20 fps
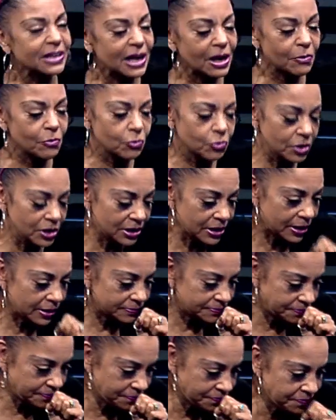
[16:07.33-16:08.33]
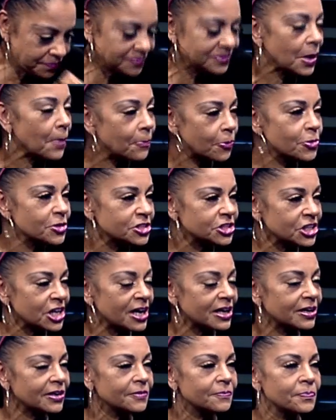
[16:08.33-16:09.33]
I really
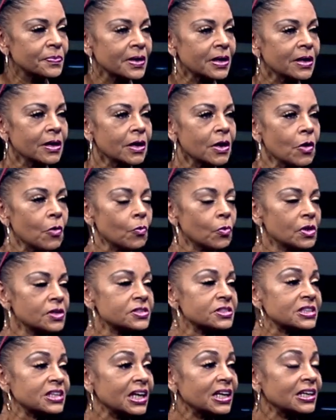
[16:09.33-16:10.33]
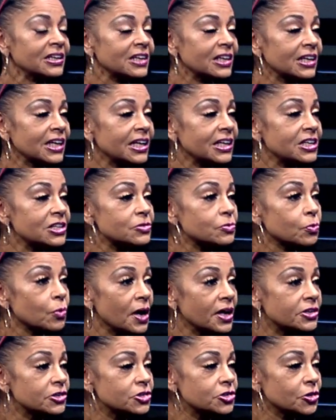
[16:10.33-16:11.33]
appreciated was getting the ladies
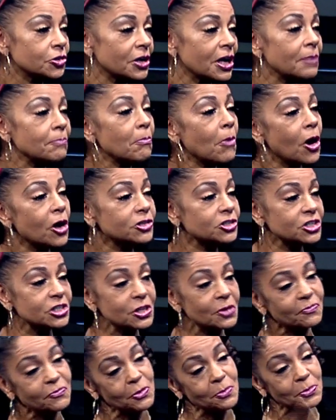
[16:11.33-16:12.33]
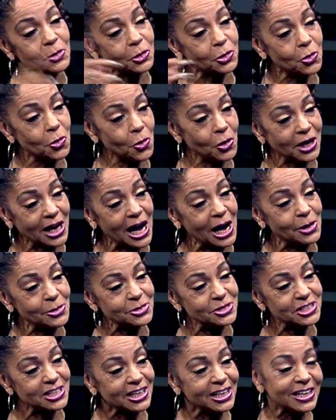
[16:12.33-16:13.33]
registered and marching them from the
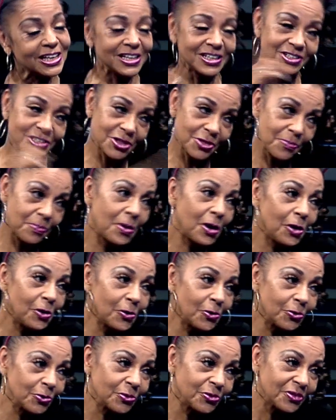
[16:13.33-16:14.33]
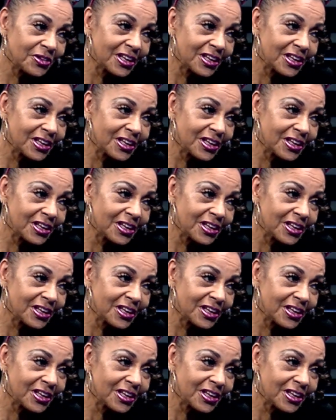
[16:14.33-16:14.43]
courthouse to the poll.